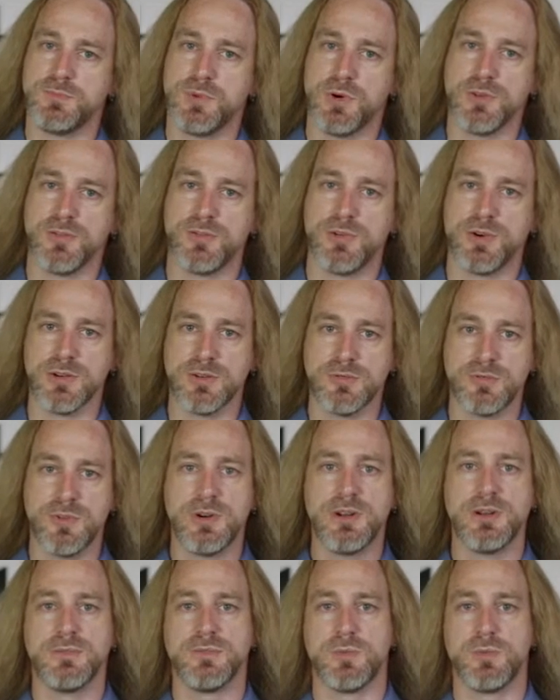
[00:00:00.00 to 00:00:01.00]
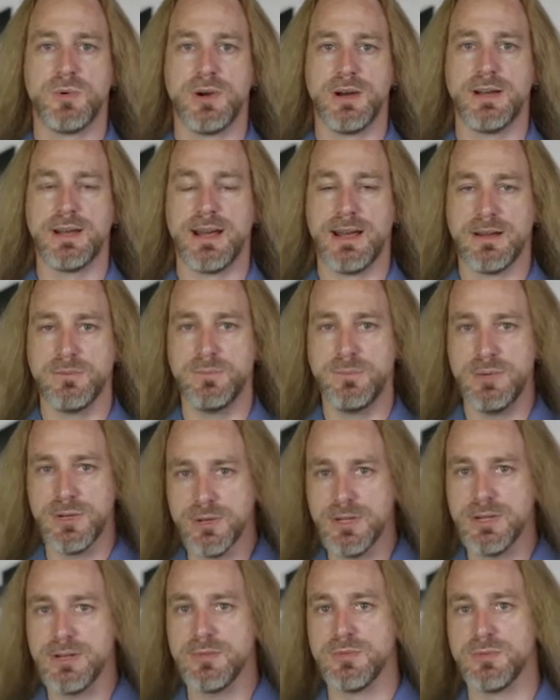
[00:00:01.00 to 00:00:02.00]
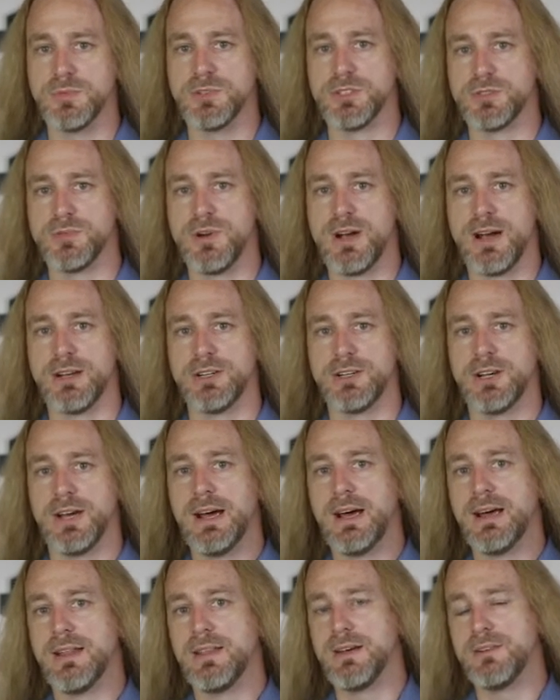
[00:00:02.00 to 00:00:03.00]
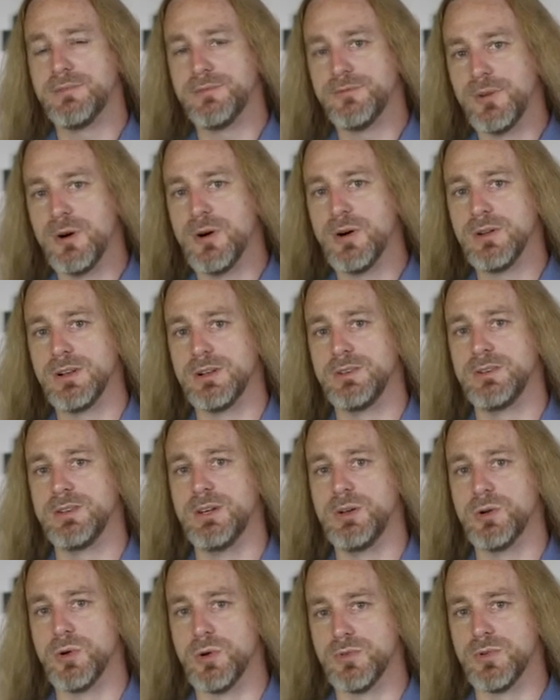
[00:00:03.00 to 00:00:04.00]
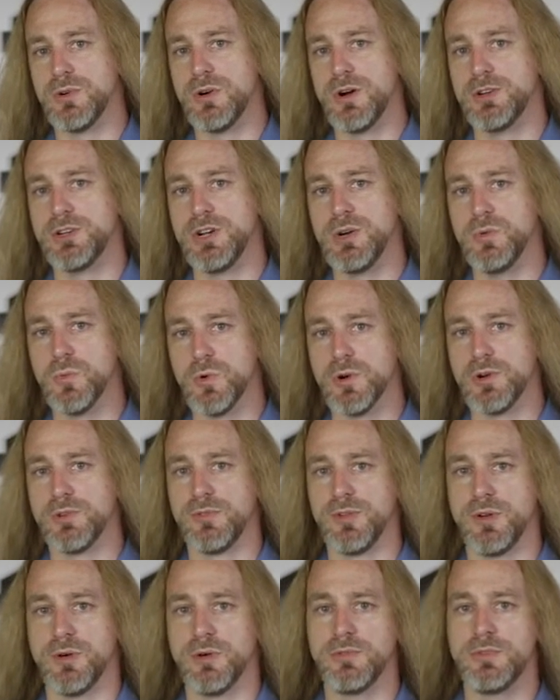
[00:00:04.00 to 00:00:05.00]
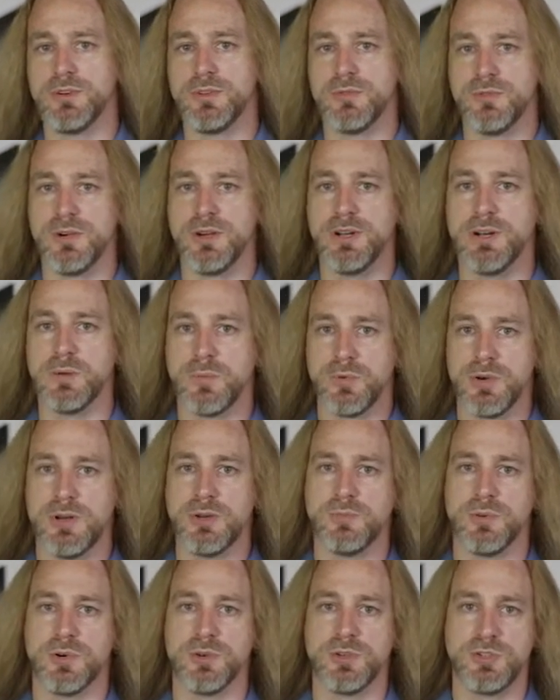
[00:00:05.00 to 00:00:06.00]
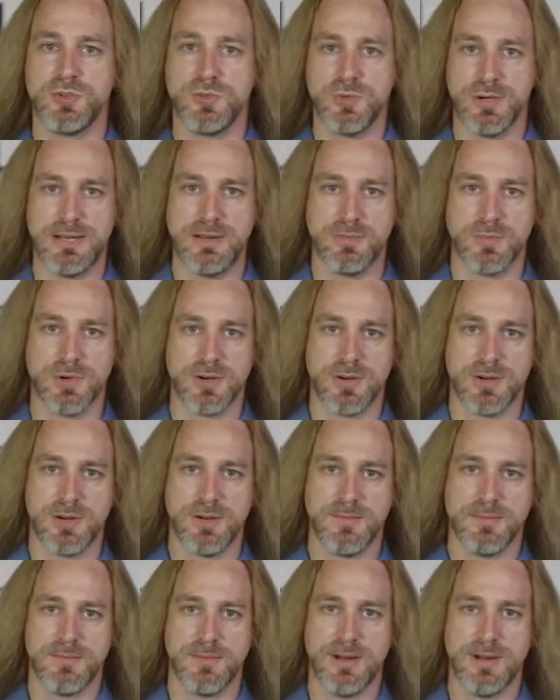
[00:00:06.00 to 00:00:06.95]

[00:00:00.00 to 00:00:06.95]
both for converting for print and building from scratch that fall under the overarching workflow of converting a print book to an ebook.